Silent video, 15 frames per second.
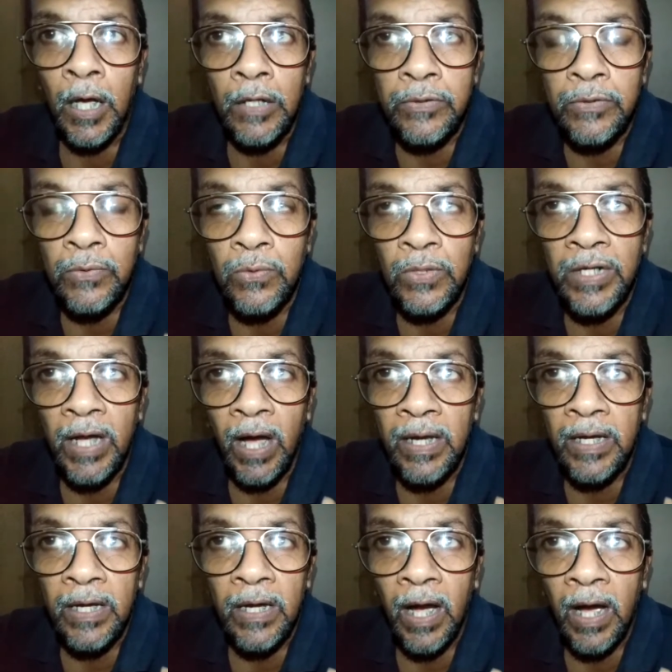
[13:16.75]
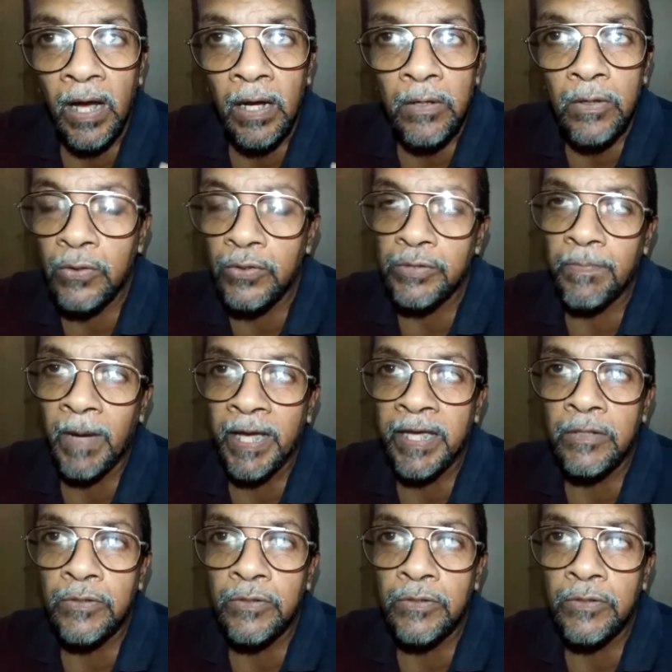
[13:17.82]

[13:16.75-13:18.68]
School are close by.